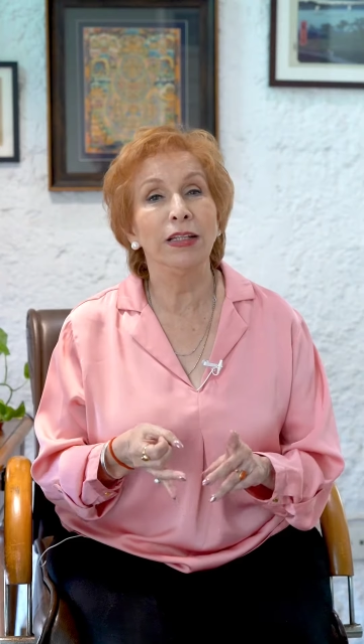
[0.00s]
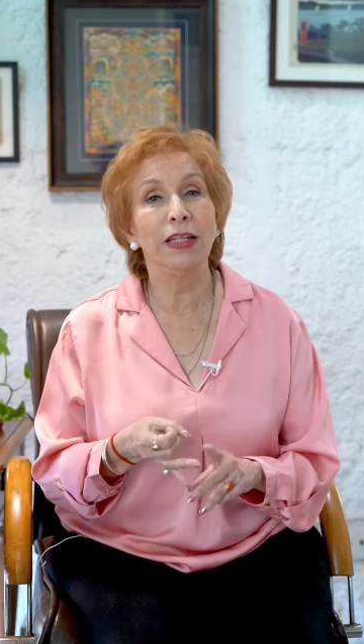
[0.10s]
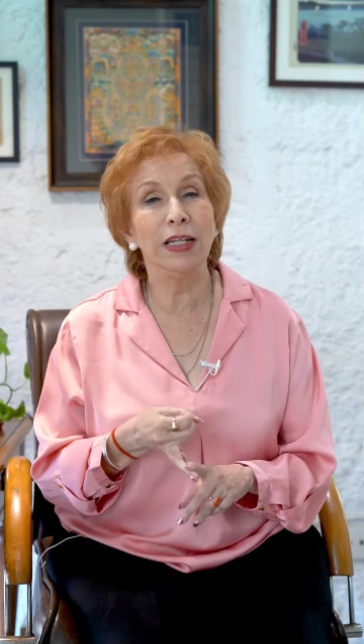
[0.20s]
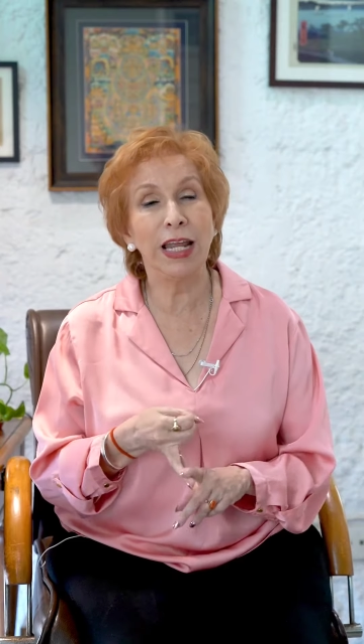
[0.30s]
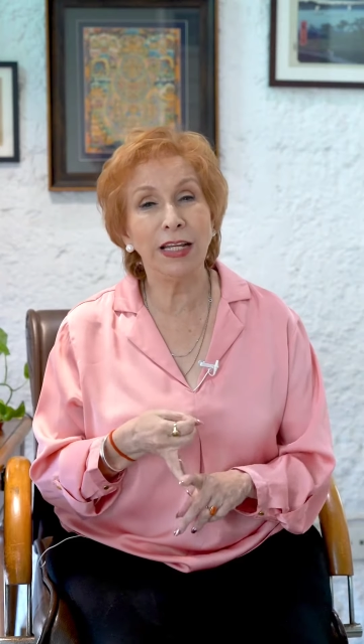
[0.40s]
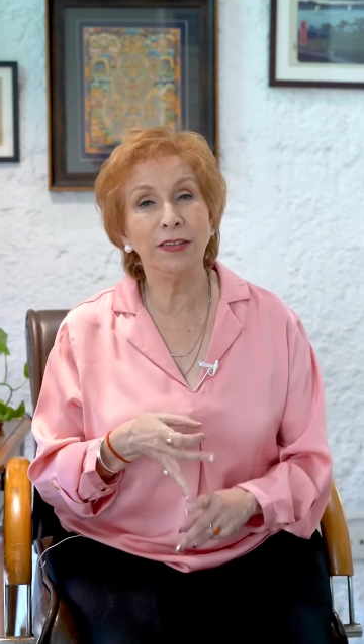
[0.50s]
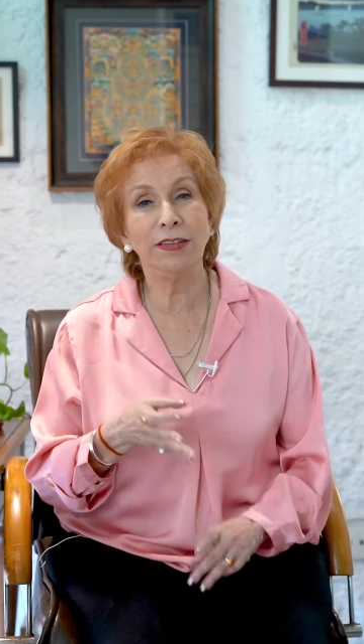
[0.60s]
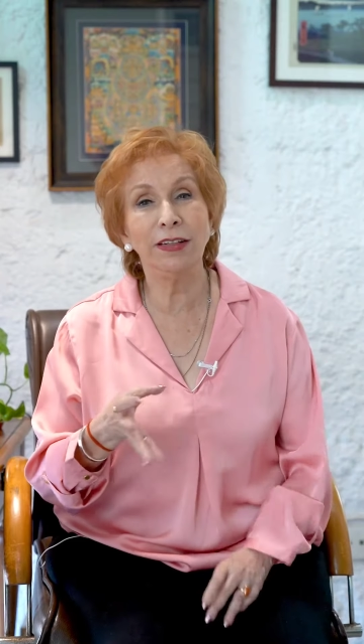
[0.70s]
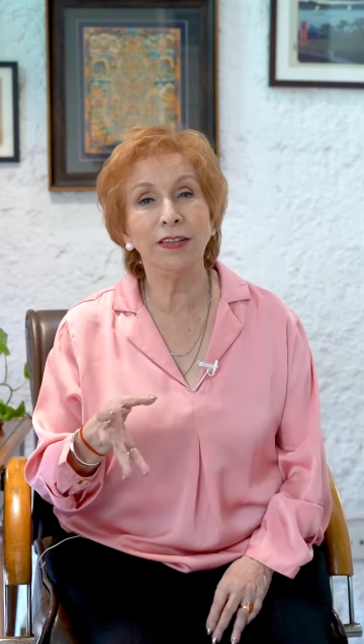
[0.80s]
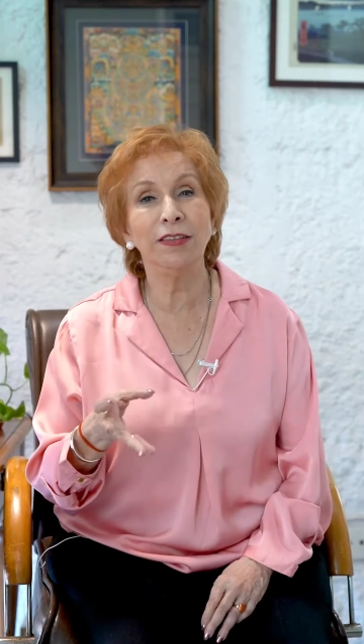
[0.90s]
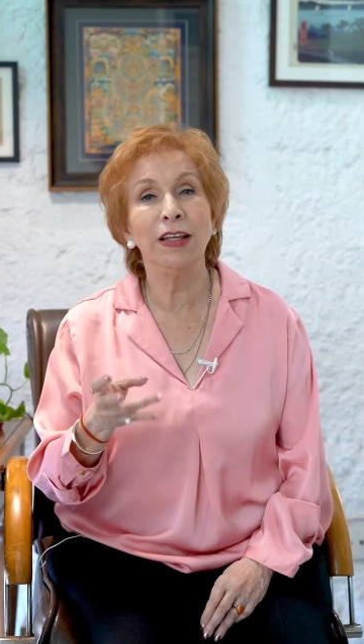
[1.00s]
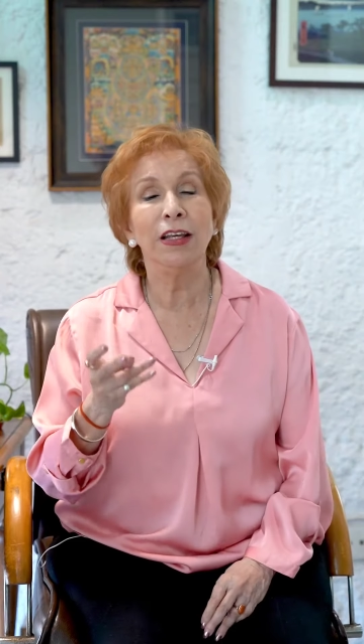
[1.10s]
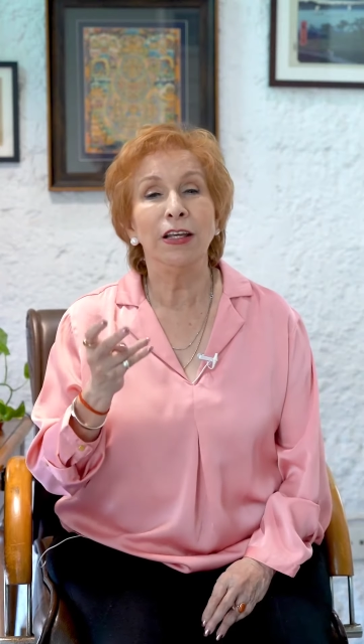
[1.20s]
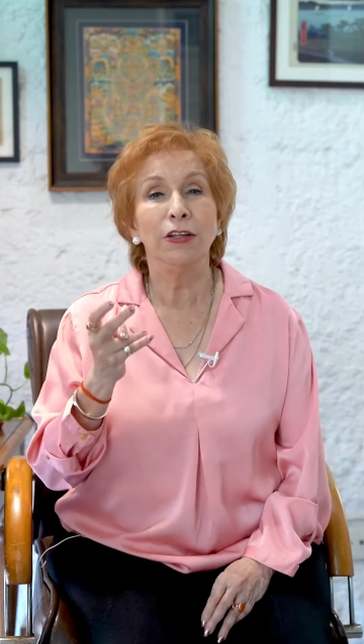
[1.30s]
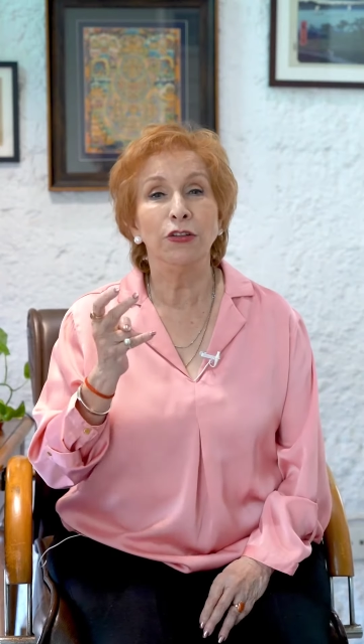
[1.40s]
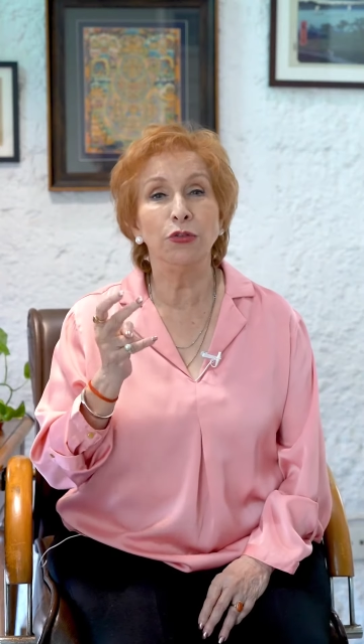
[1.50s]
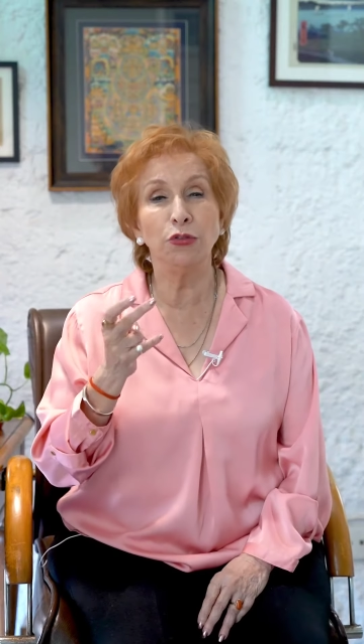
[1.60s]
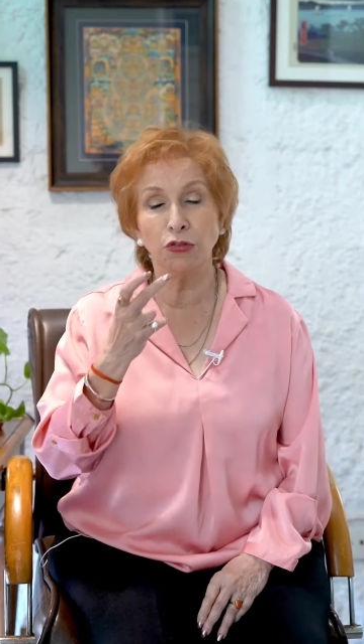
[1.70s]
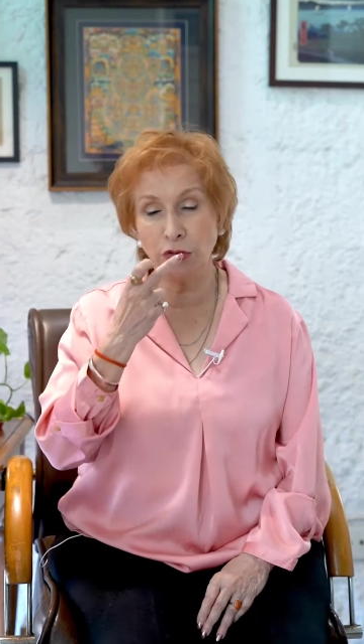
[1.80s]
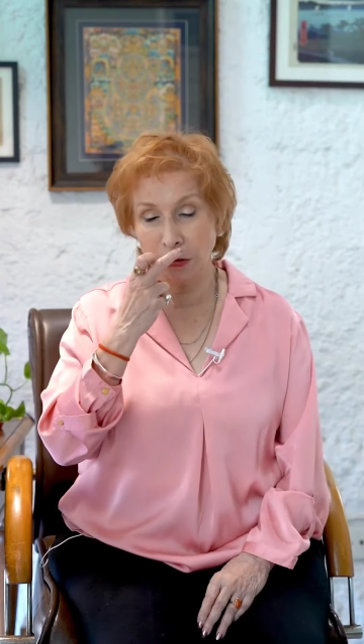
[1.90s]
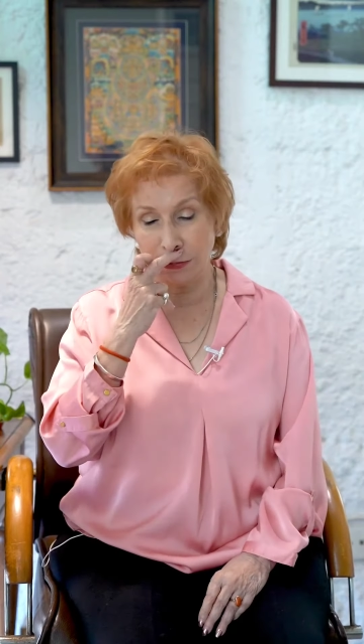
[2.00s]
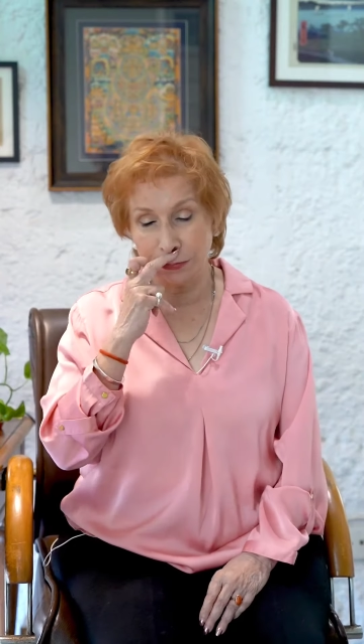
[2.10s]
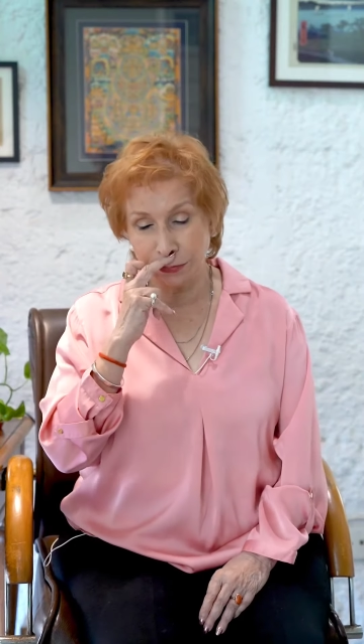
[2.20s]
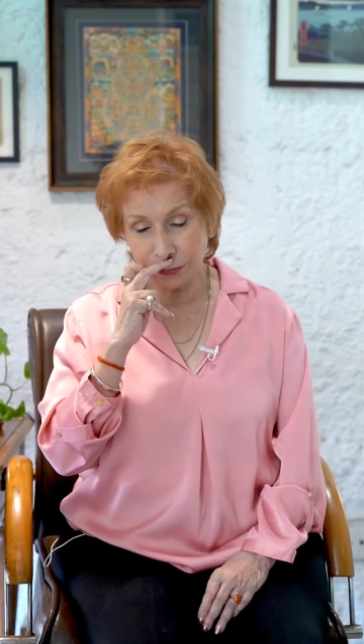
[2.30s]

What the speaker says: The next is you should,